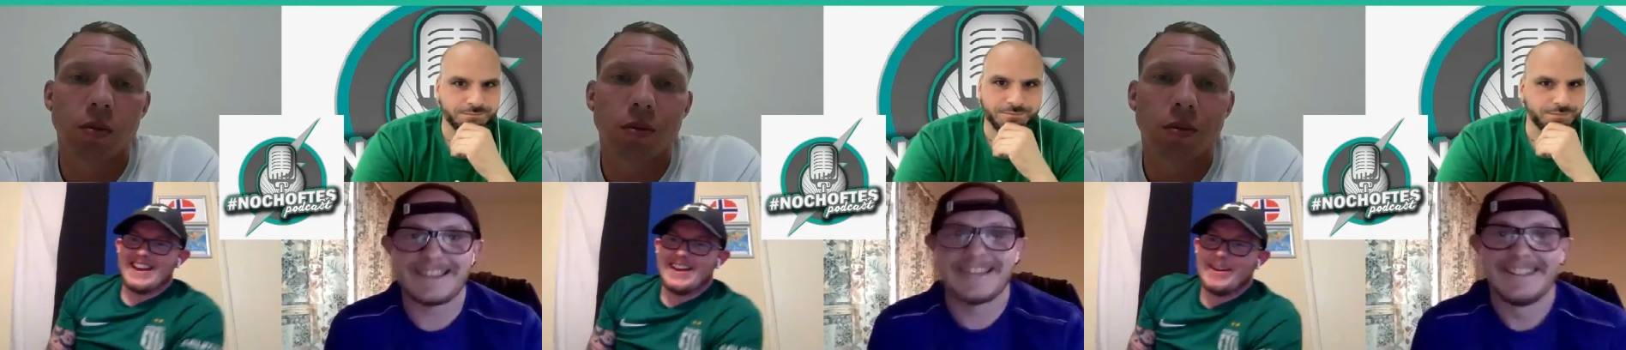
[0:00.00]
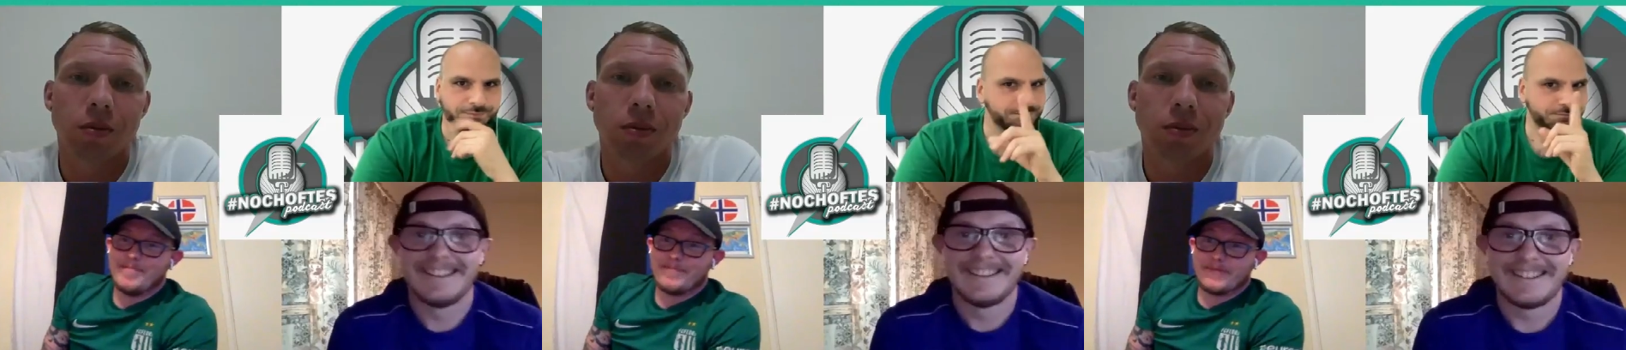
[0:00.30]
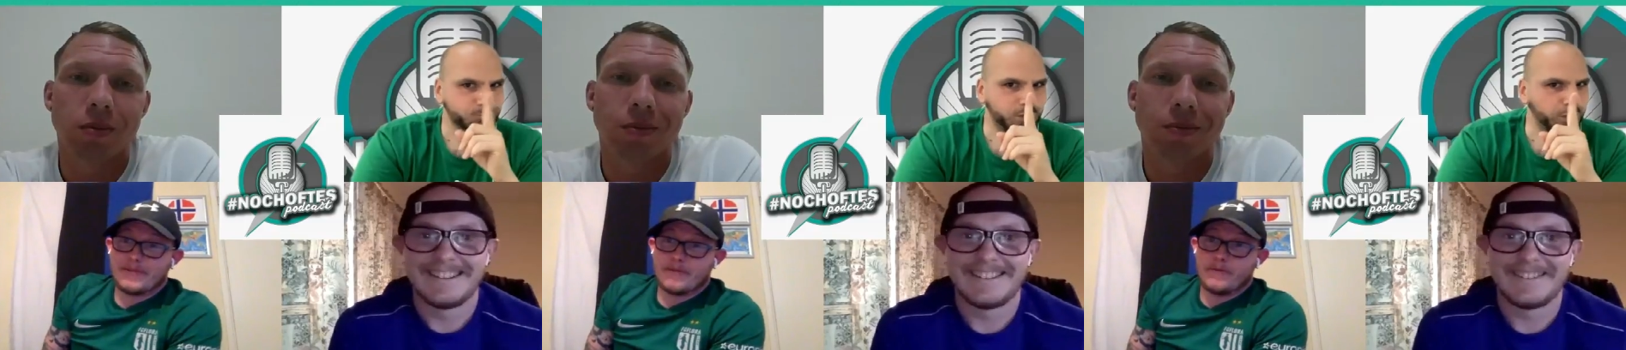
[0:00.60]
Speaker 1: talk about them. Yeah. um,
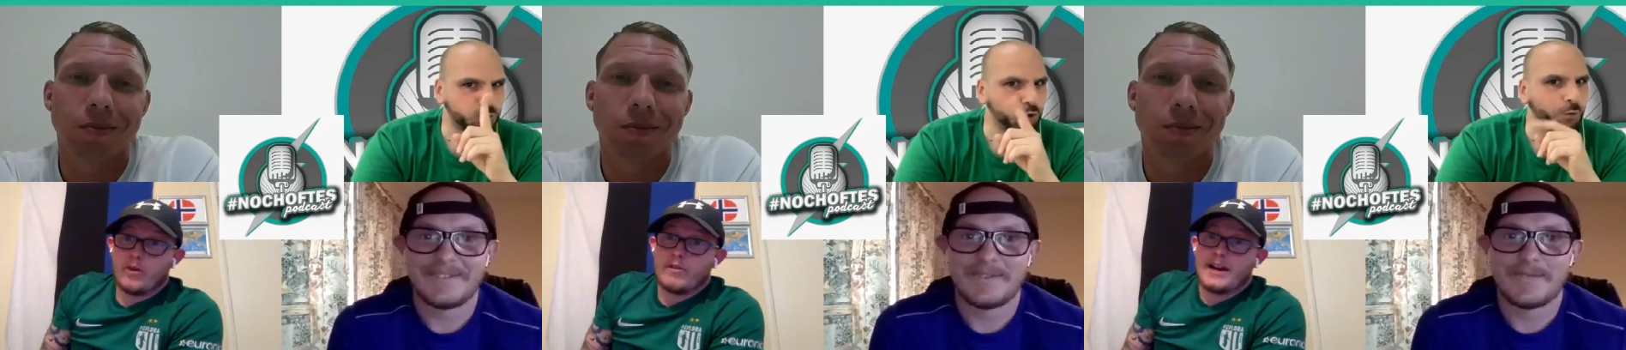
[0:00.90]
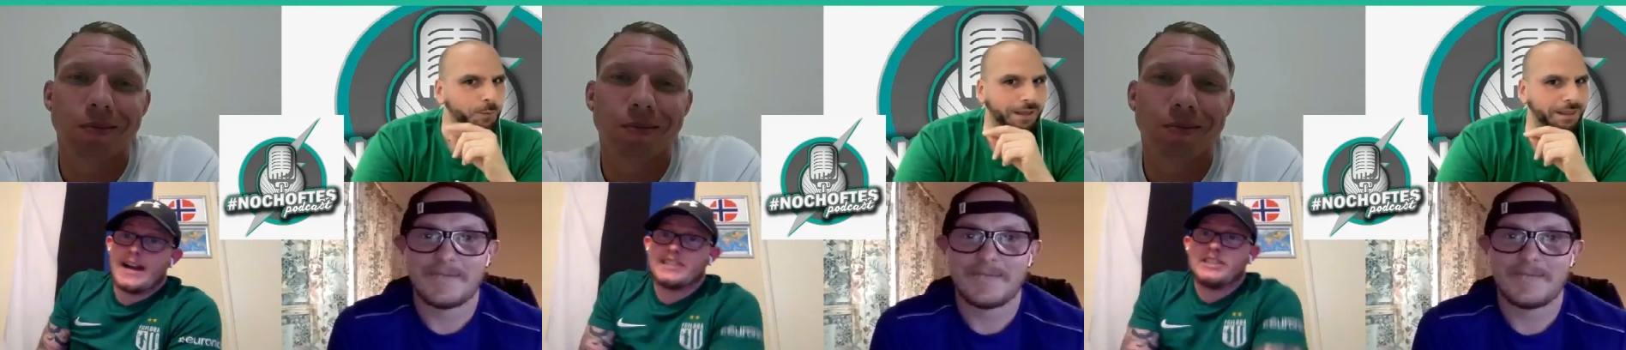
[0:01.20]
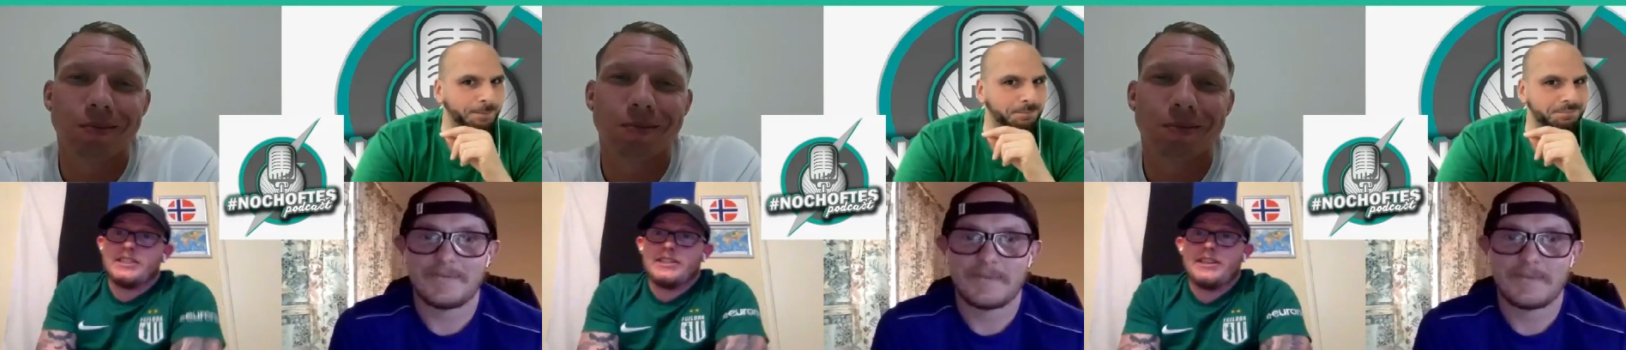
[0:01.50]
we Flora don't talk
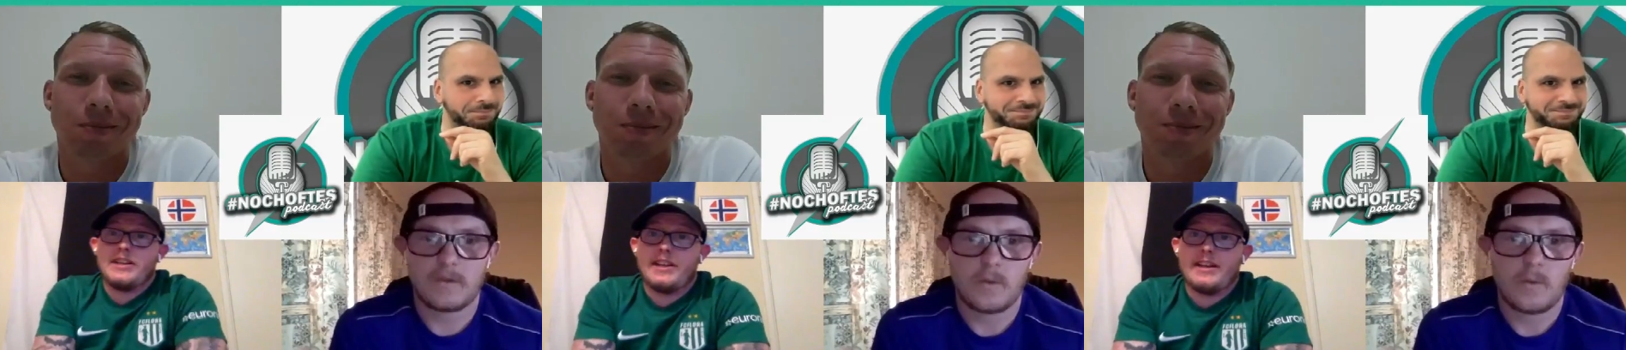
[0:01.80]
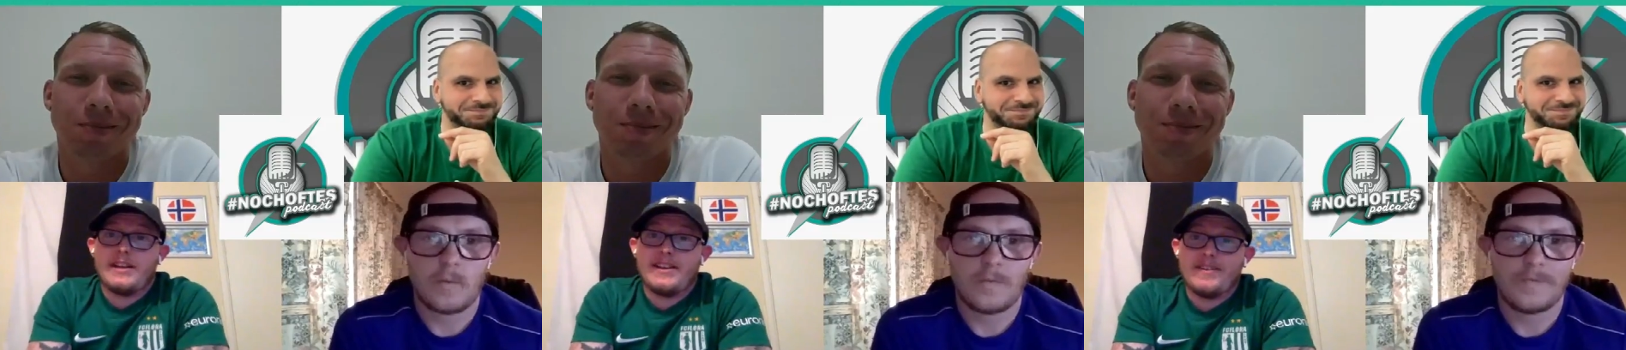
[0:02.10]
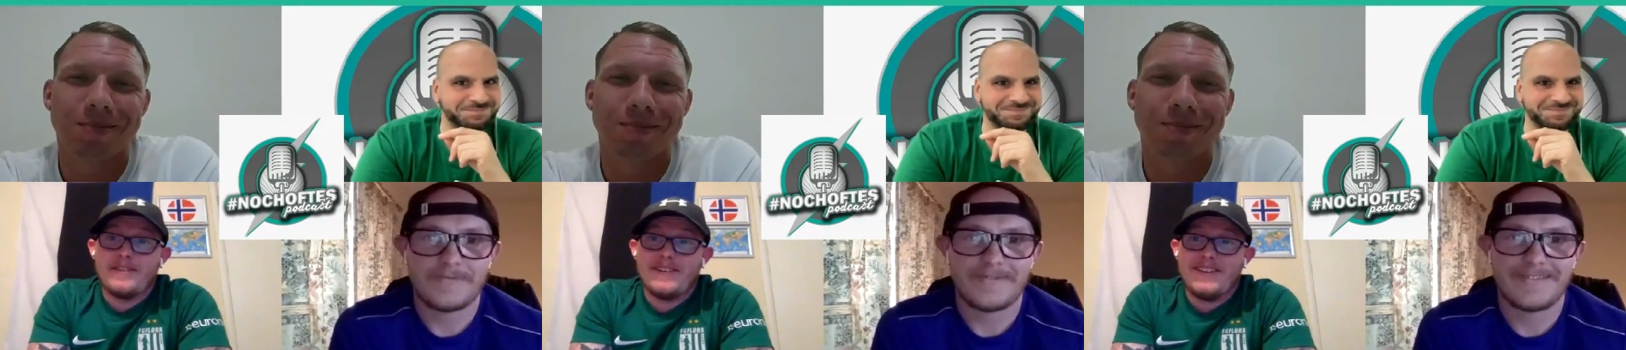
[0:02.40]
about them.
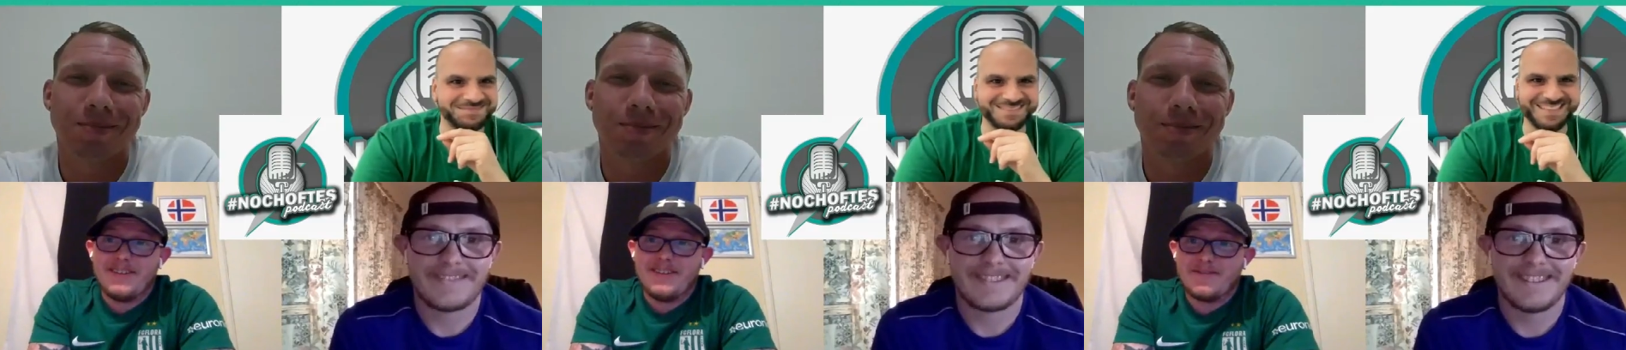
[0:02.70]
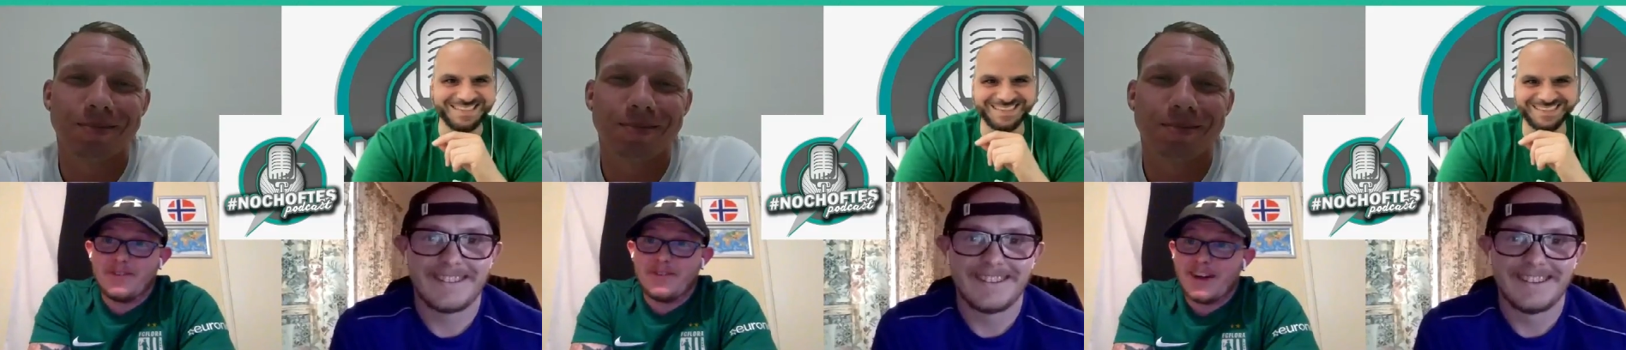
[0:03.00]
Flora